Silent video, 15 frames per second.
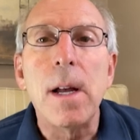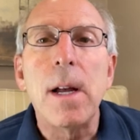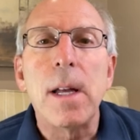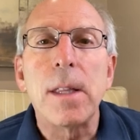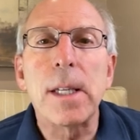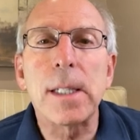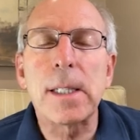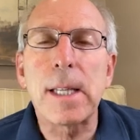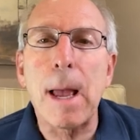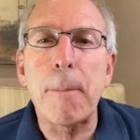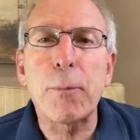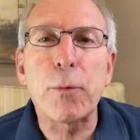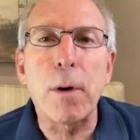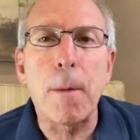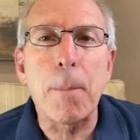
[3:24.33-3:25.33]
the steps
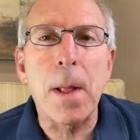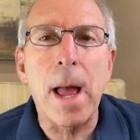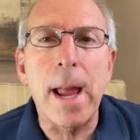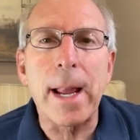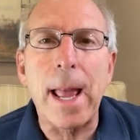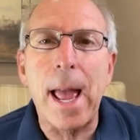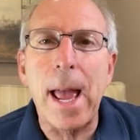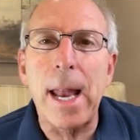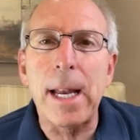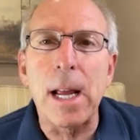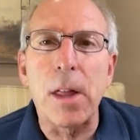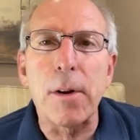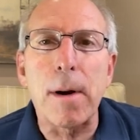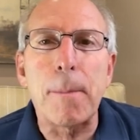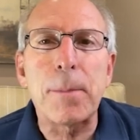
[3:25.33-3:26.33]
for applying any
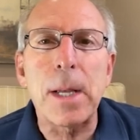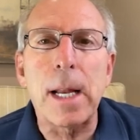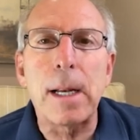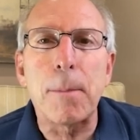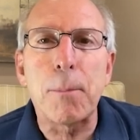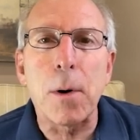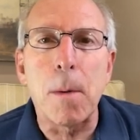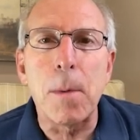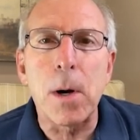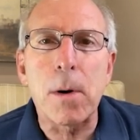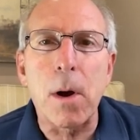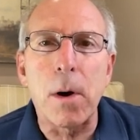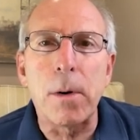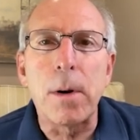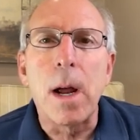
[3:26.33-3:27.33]
other updated promo
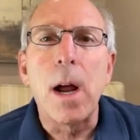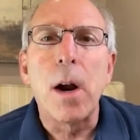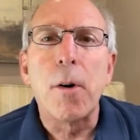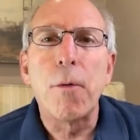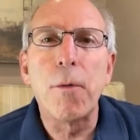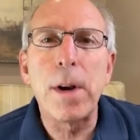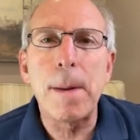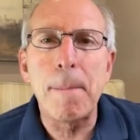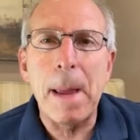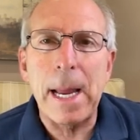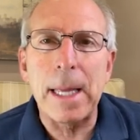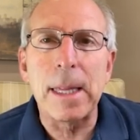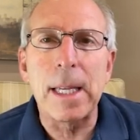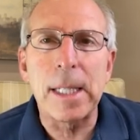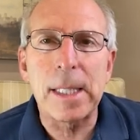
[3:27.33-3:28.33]
code
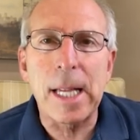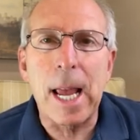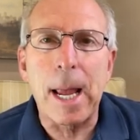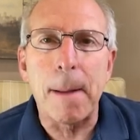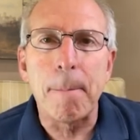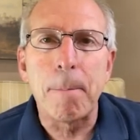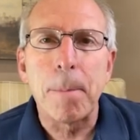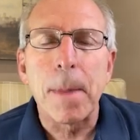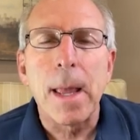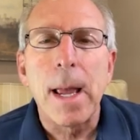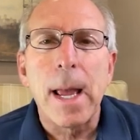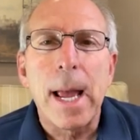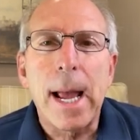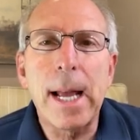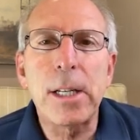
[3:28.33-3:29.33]
remain the same.
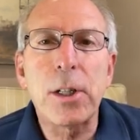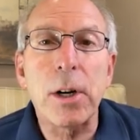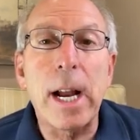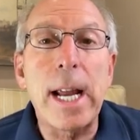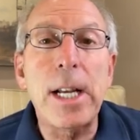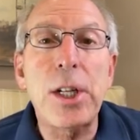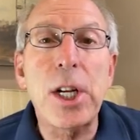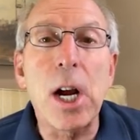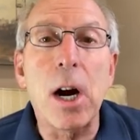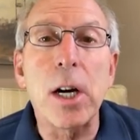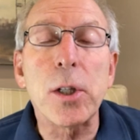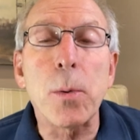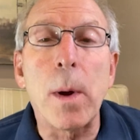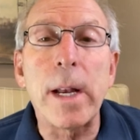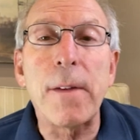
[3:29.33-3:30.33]
Enter
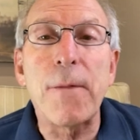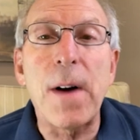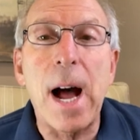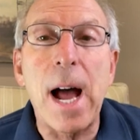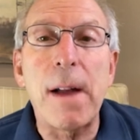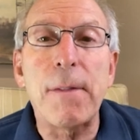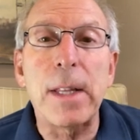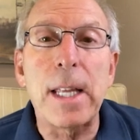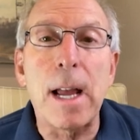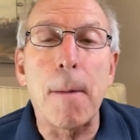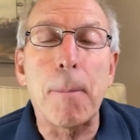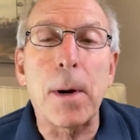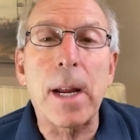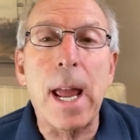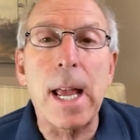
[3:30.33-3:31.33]
AGR25 in the
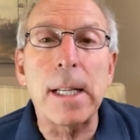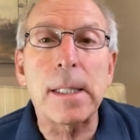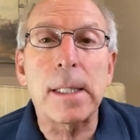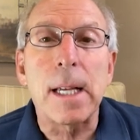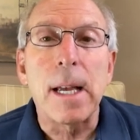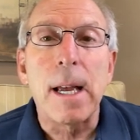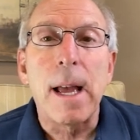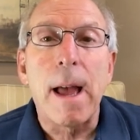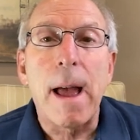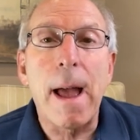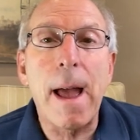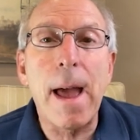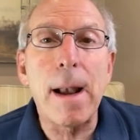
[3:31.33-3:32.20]
uppercase and